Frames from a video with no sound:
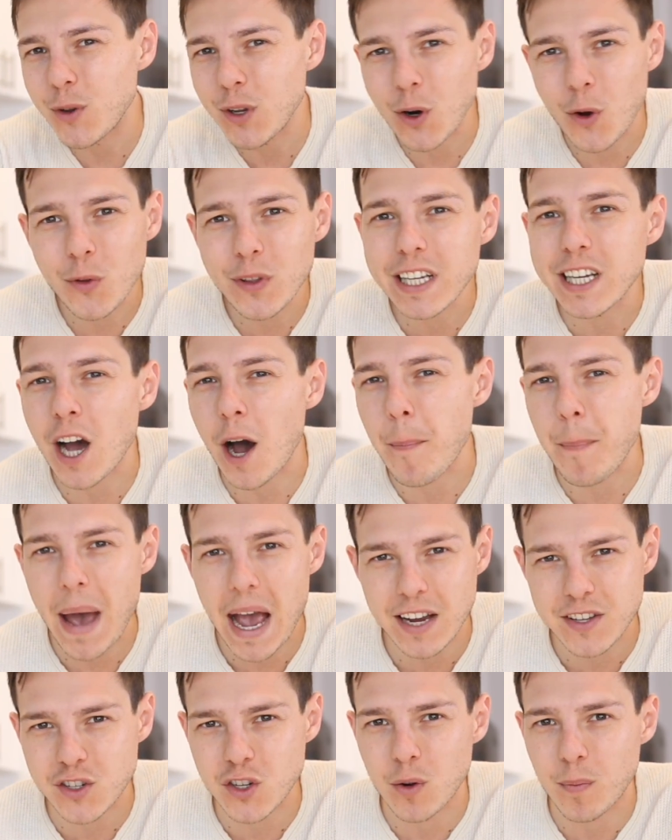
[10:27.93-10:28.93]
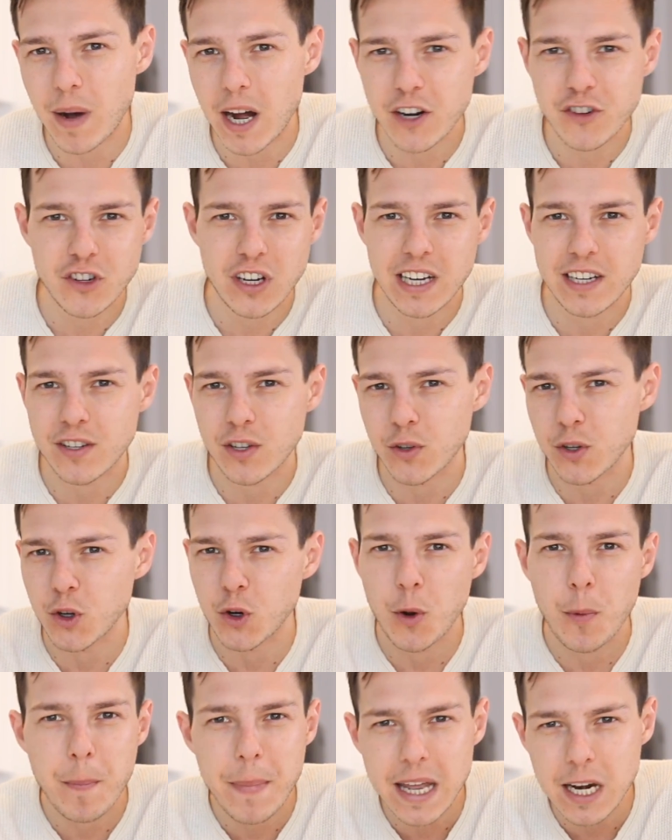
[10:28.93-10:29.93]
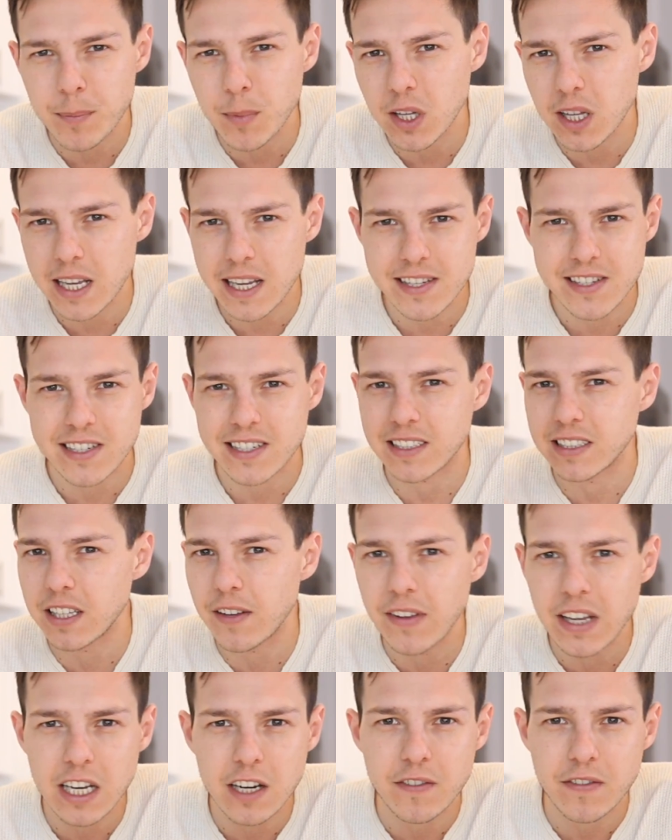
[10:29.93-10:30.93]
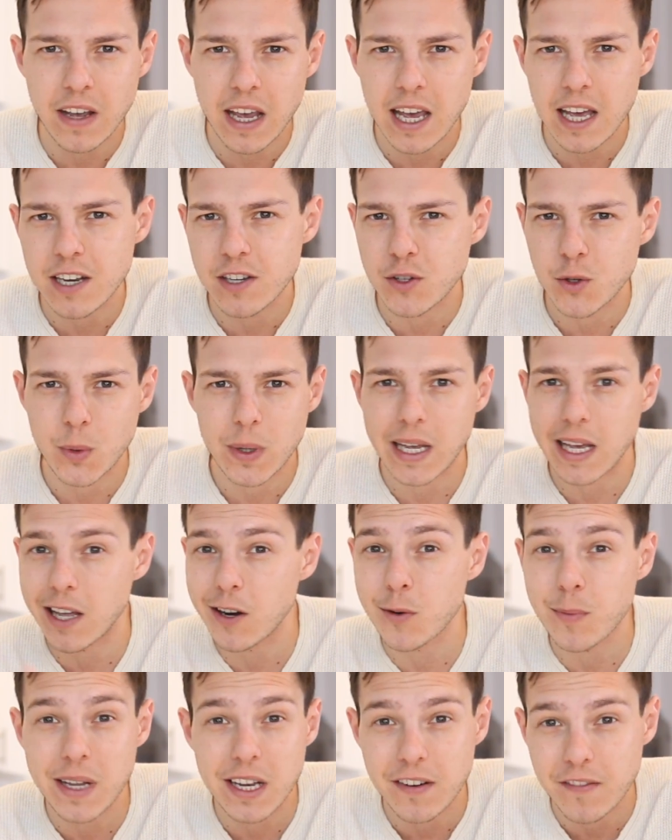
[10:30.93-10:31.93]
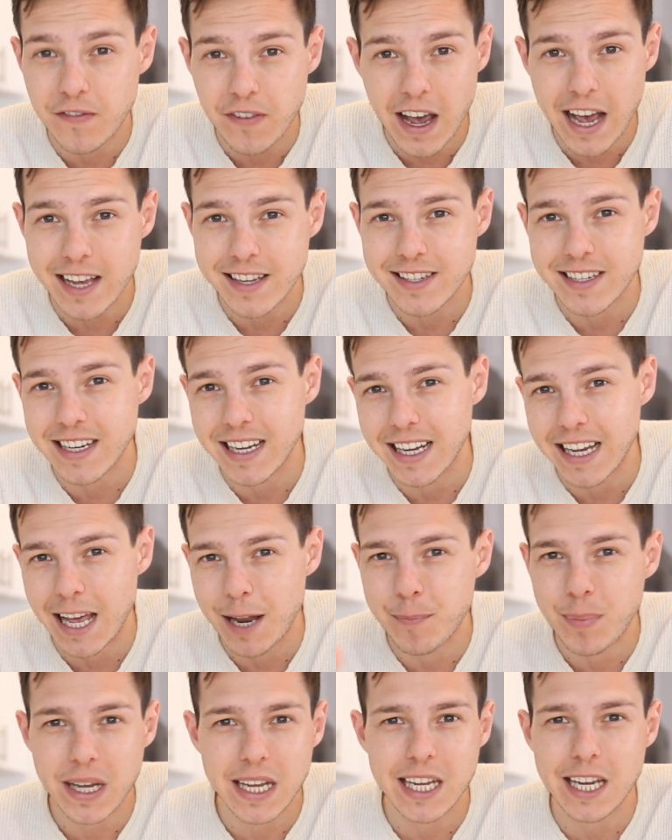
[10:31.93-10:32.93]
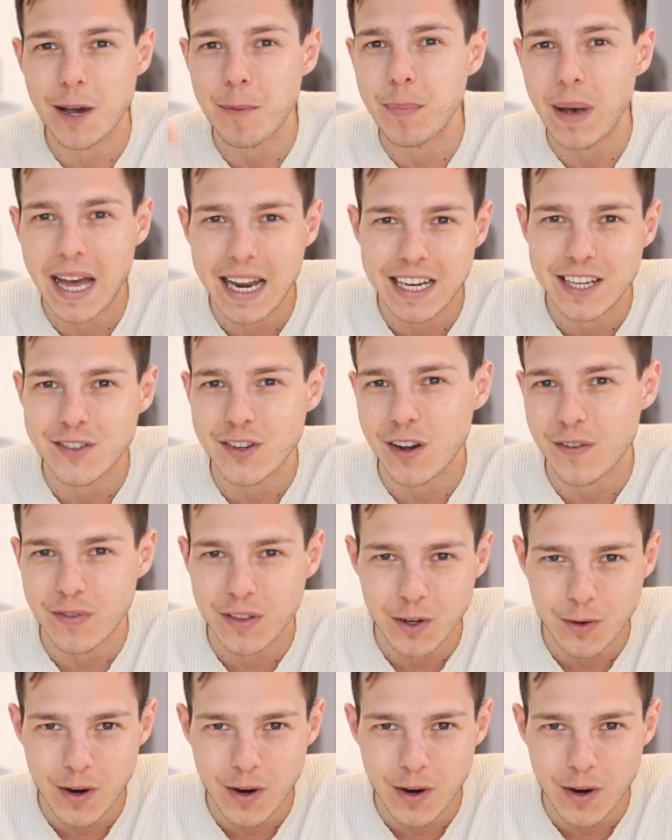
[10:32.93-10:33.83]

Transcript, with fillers: You can only cut back so much until you're a minimalist, living in a van, doing intermittent fasting, and picking up pennies off the